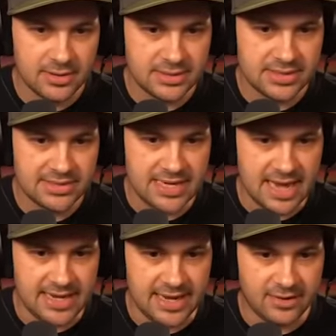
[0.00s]

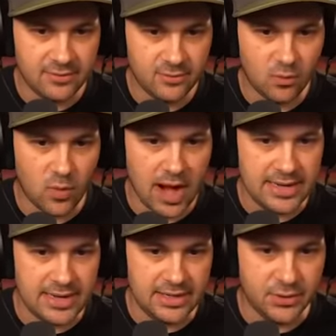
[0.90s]
Send it
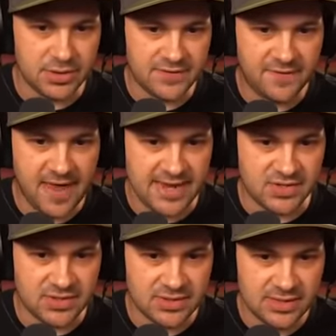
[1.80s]
right into his
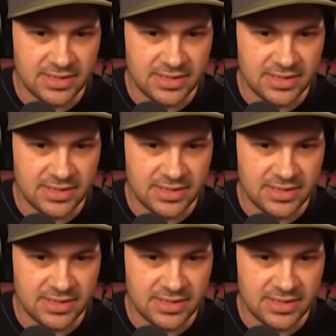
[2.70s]
face.